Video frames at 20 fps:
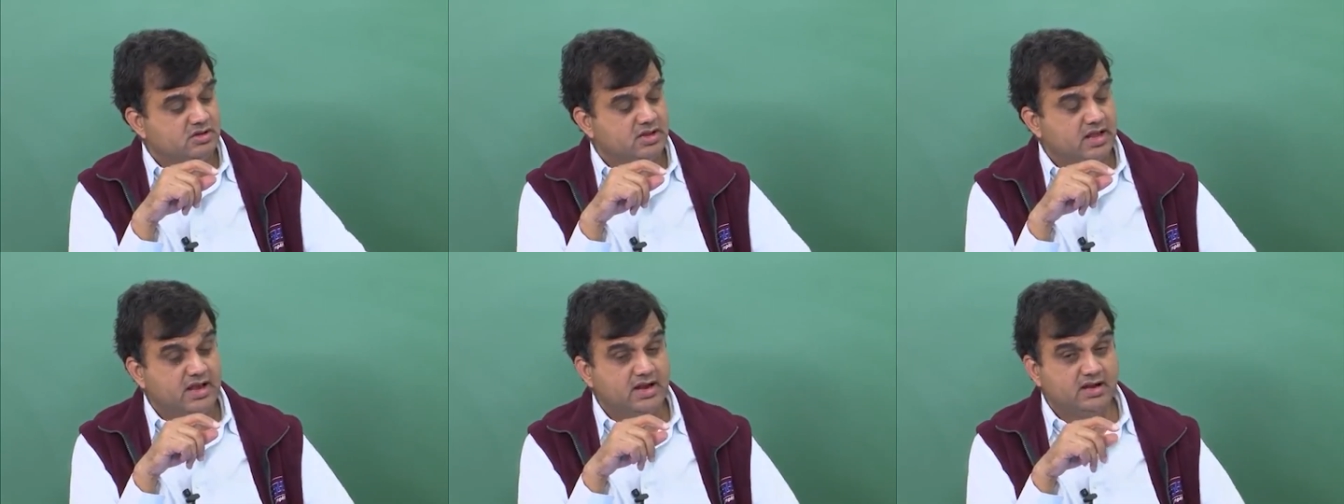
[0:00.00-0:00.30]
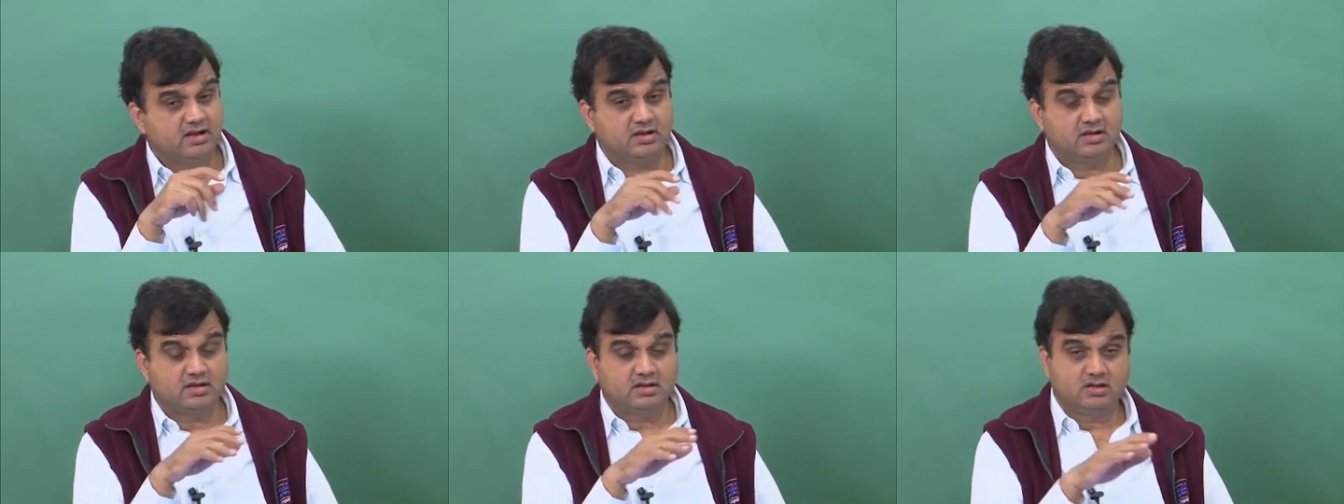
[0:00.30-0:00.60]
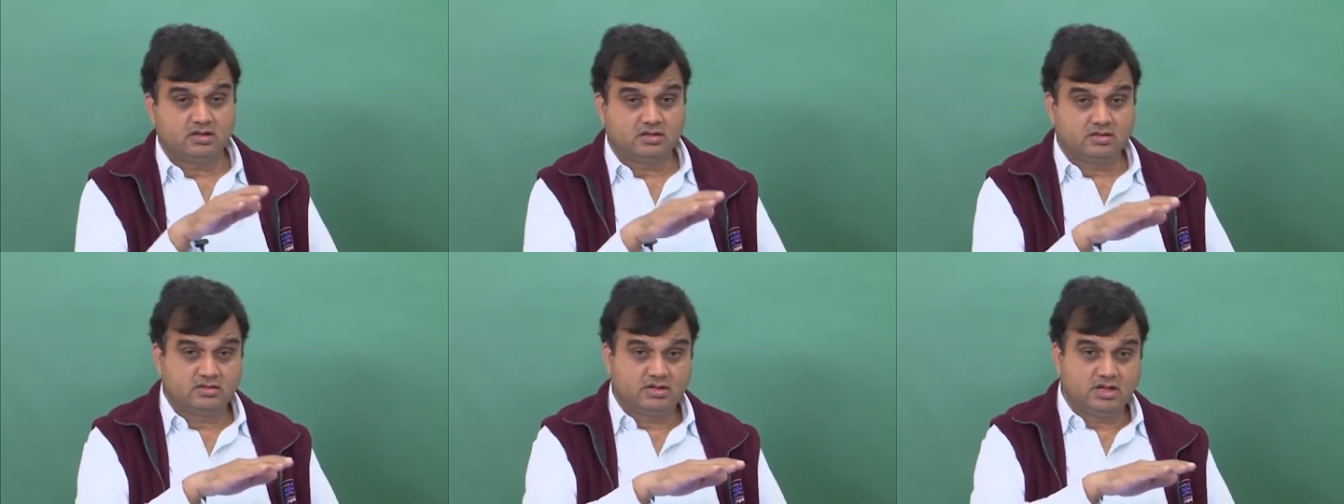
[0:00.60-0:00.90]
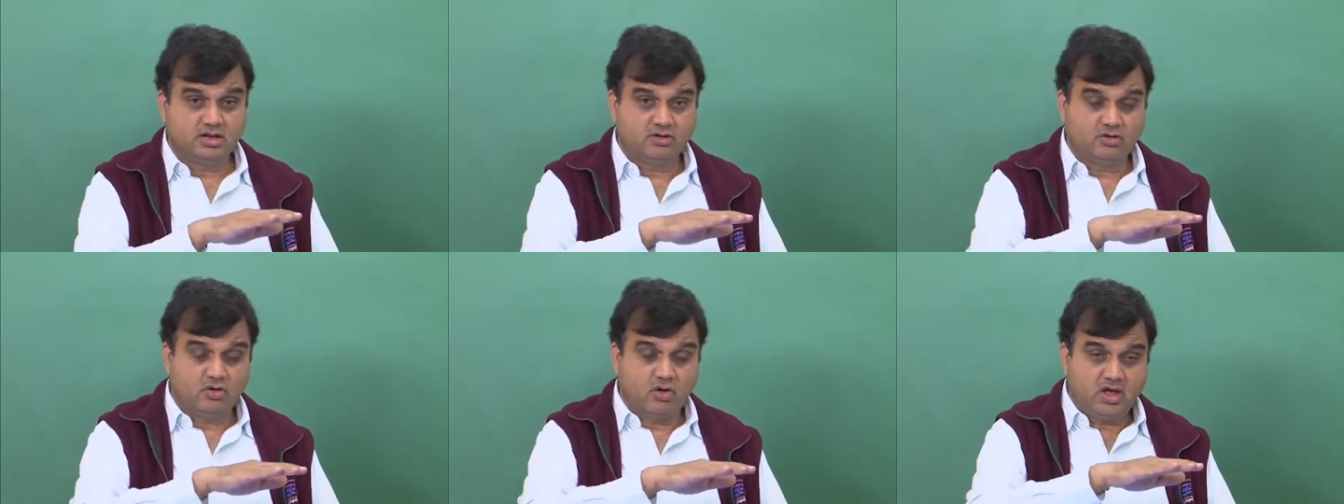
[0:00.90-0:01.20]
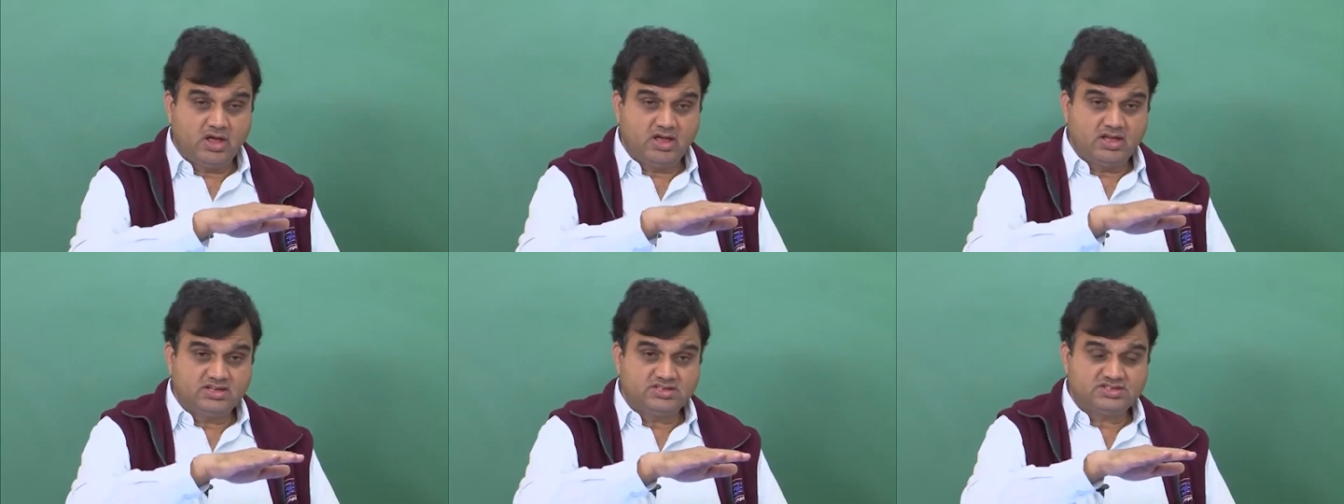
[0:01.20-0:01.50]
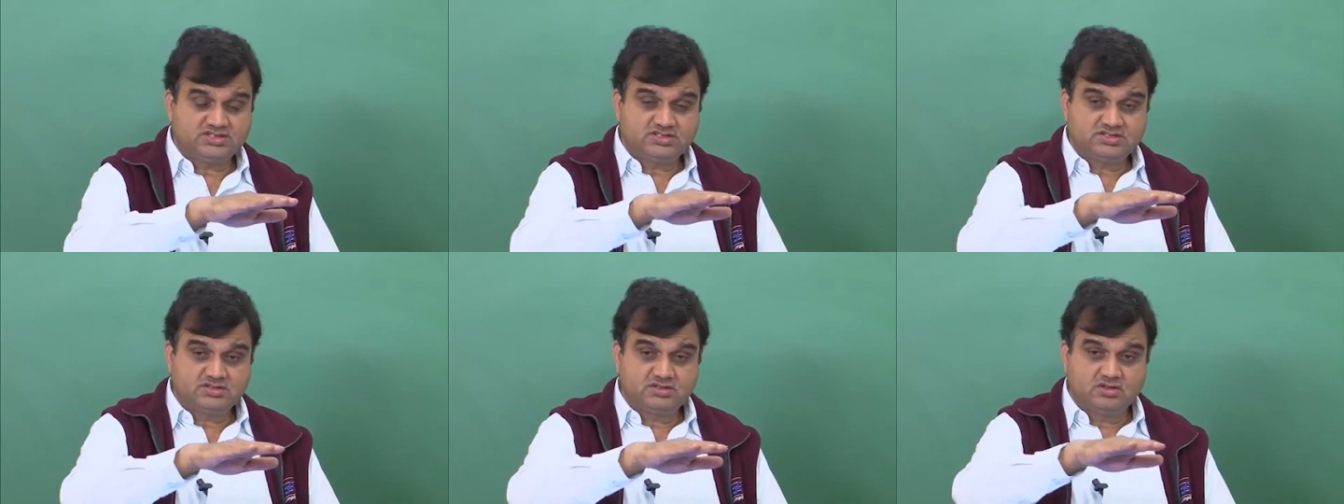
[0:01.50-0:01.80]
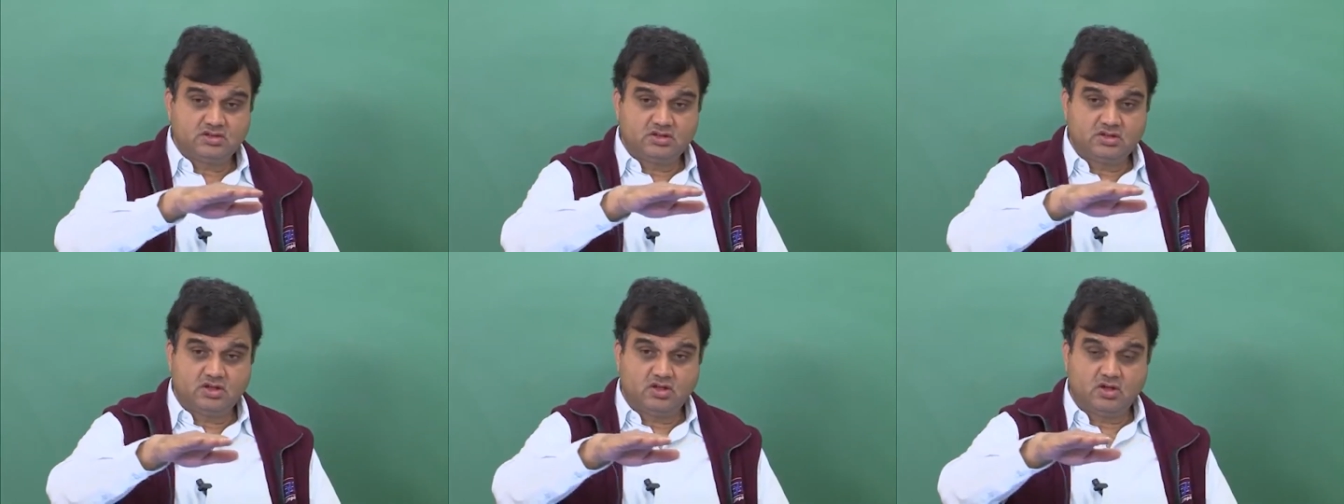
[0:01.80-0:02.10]
that the
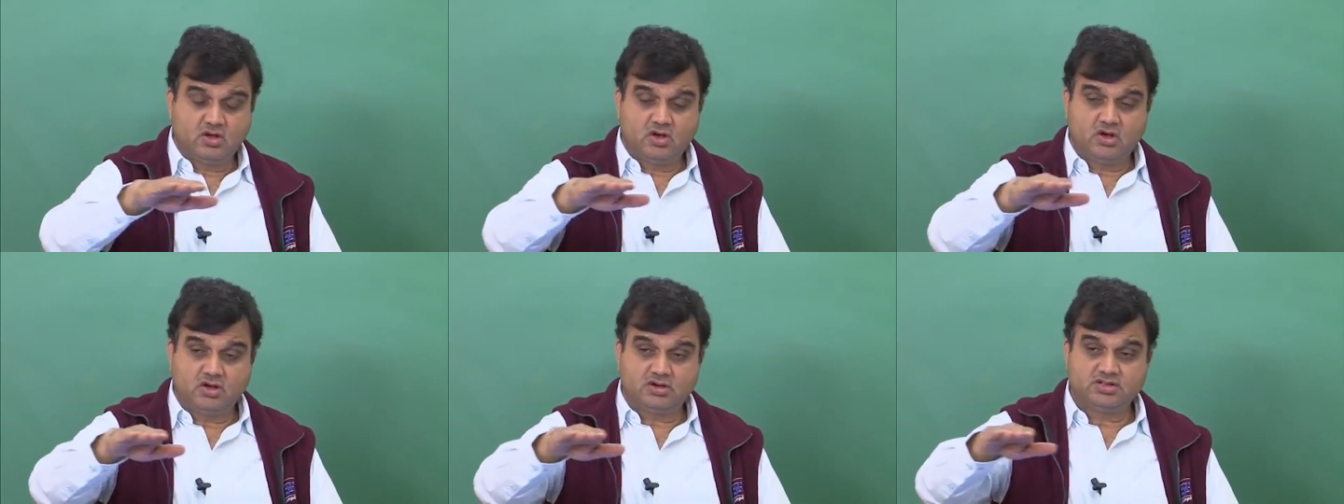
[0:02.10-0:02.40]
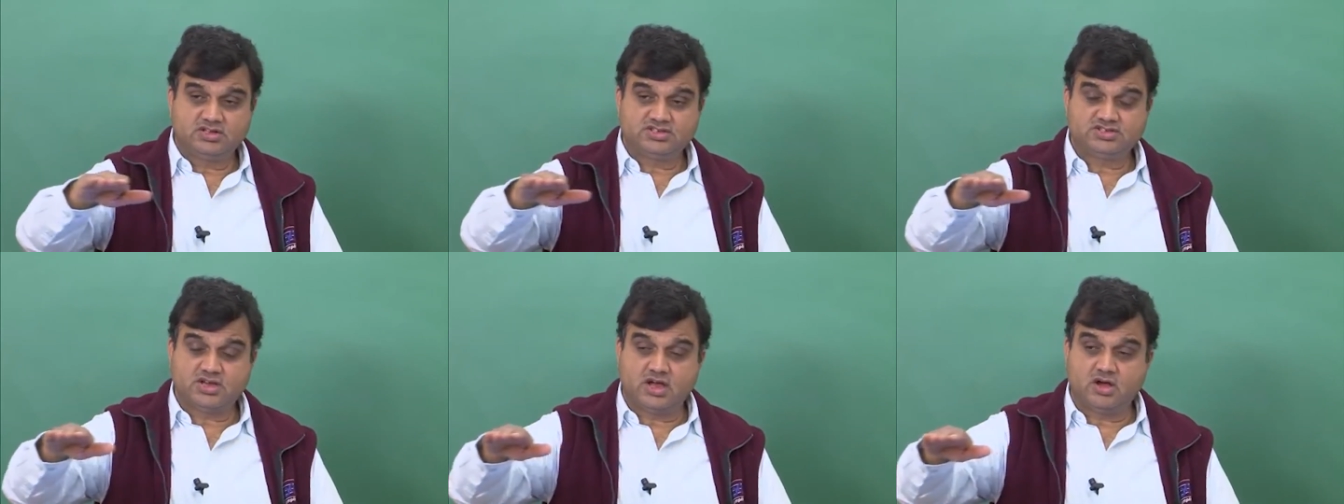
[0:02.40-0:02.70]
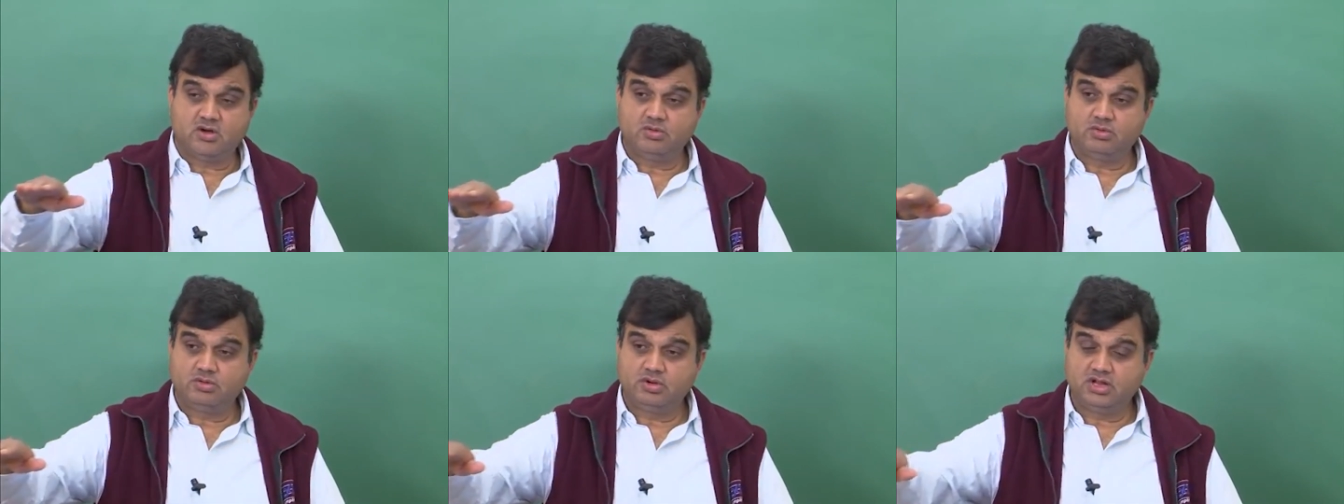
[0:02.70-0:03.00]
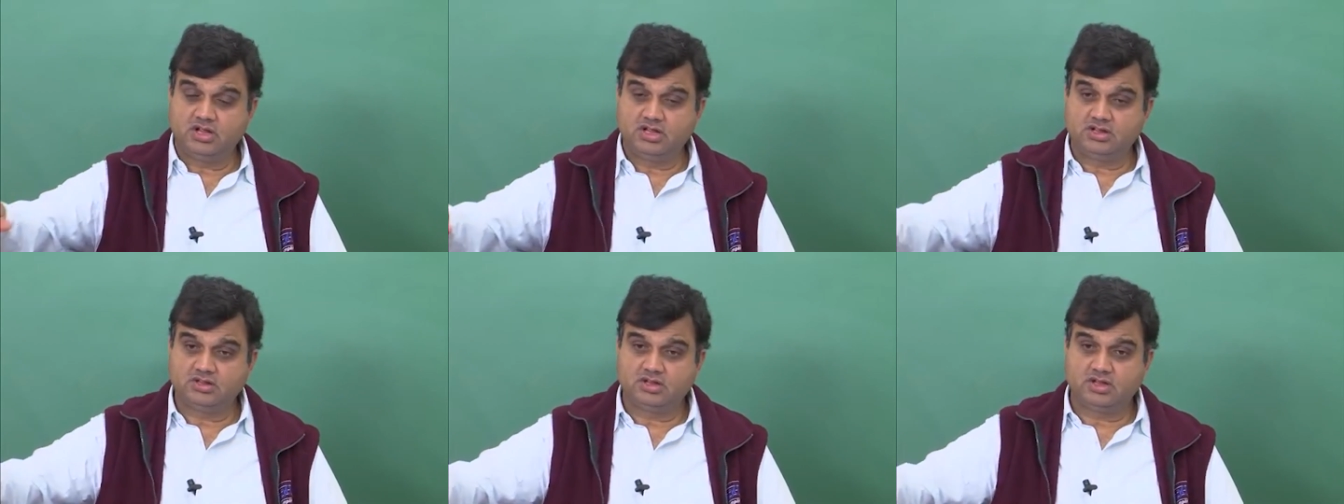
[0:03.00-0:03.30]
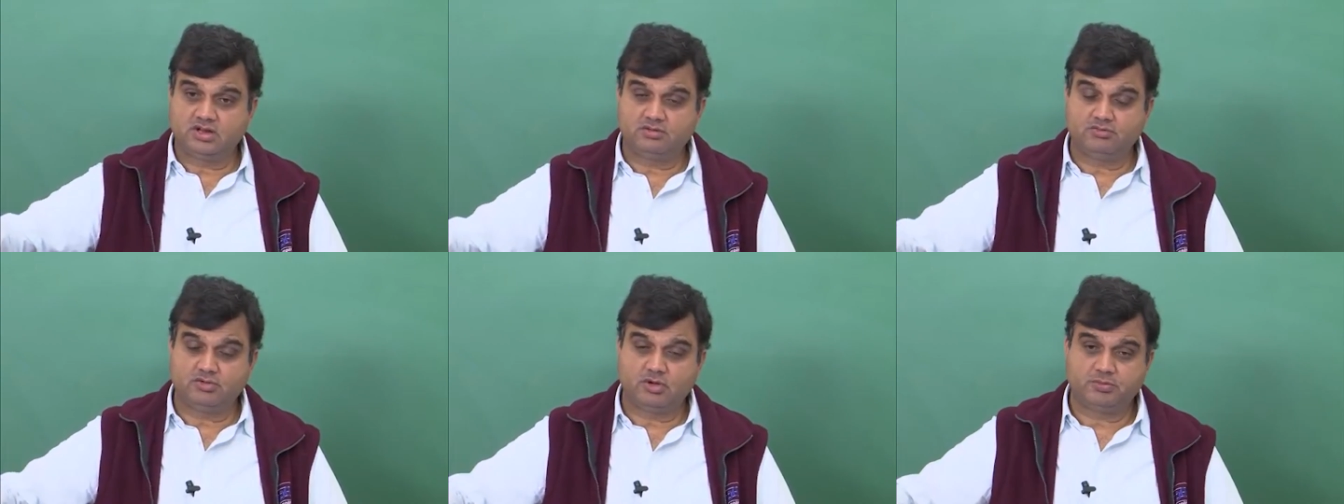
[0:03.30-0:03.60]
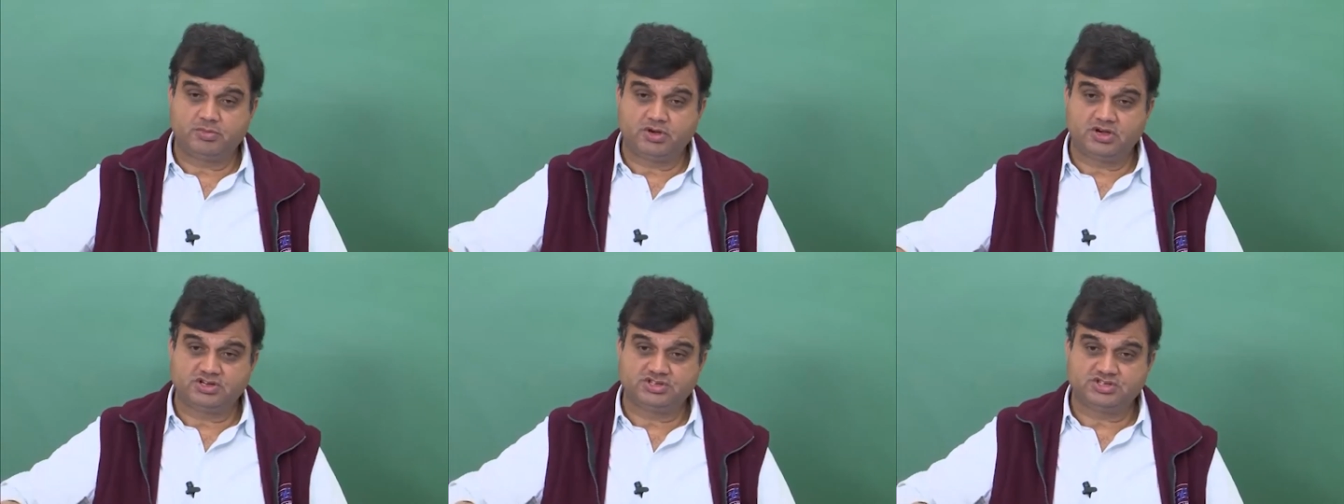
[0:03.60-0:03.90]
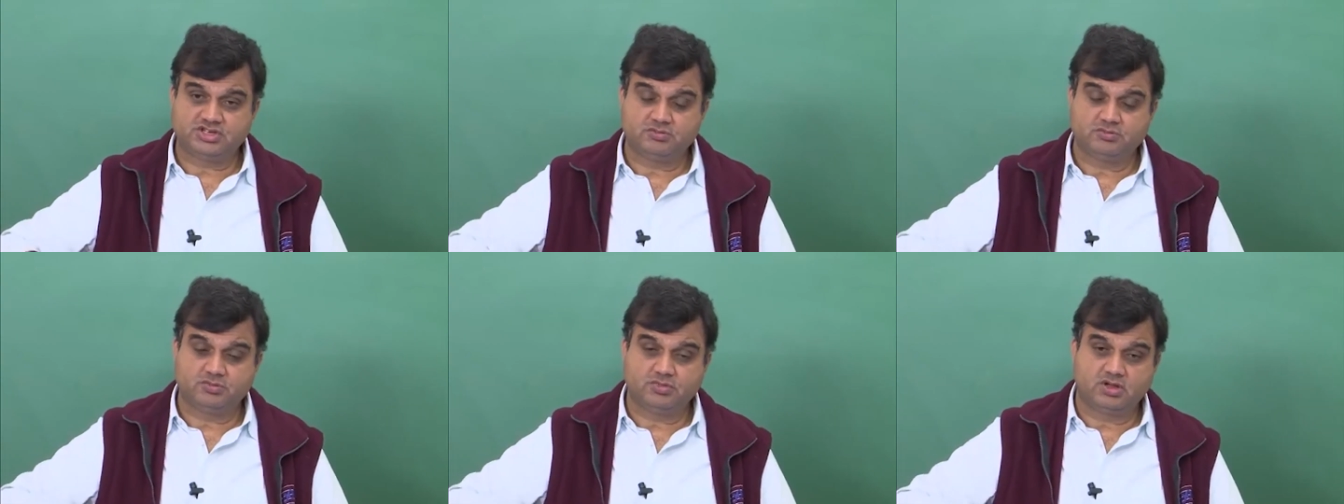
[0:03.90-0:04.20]
noise or the sound in the reverberant
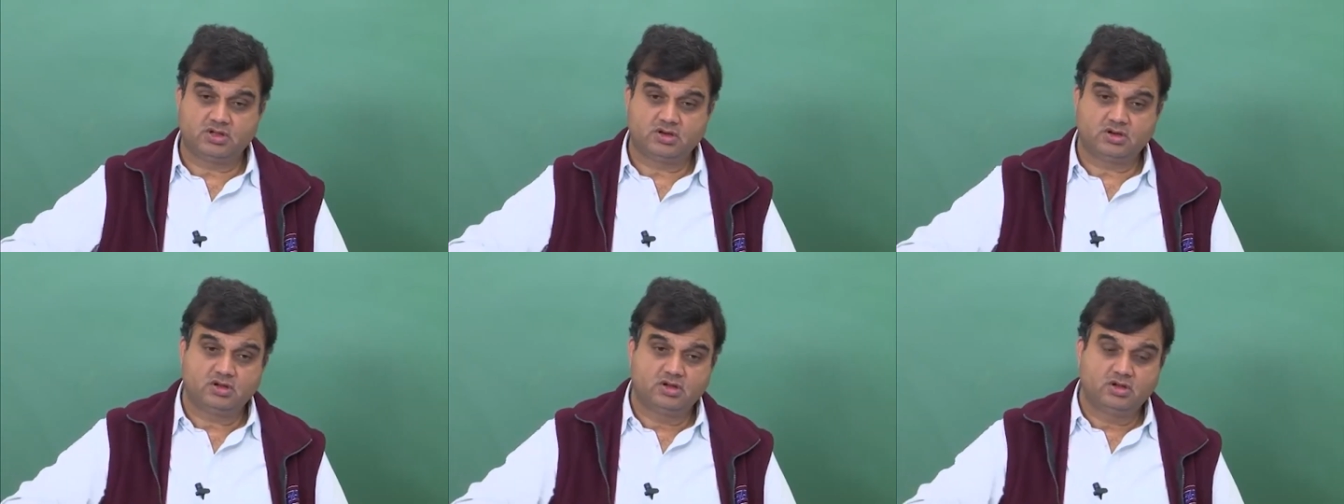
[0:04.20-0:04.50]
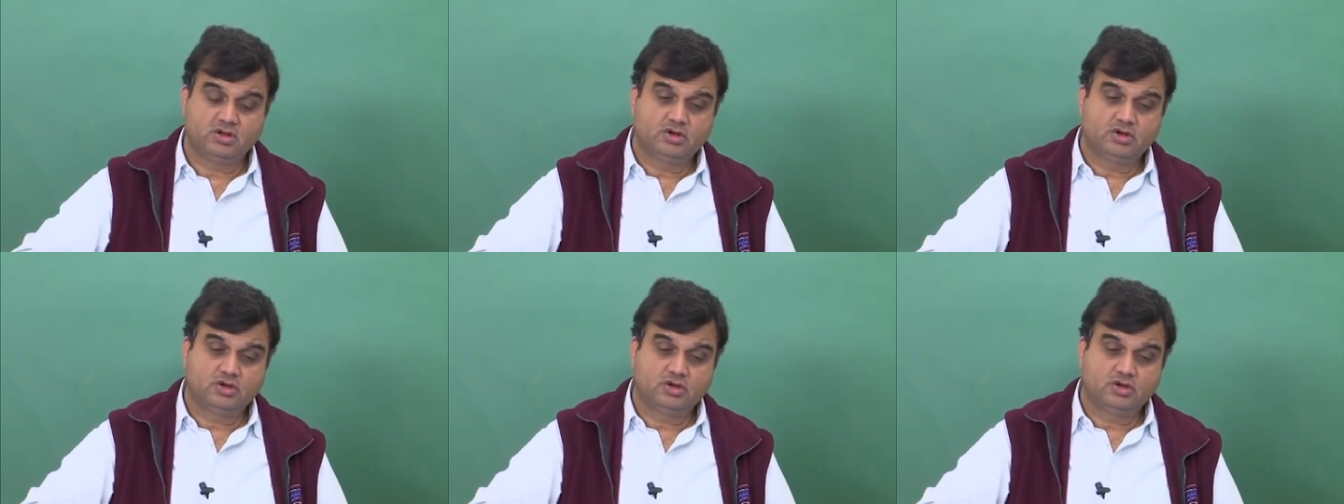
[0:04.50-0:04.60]
chamber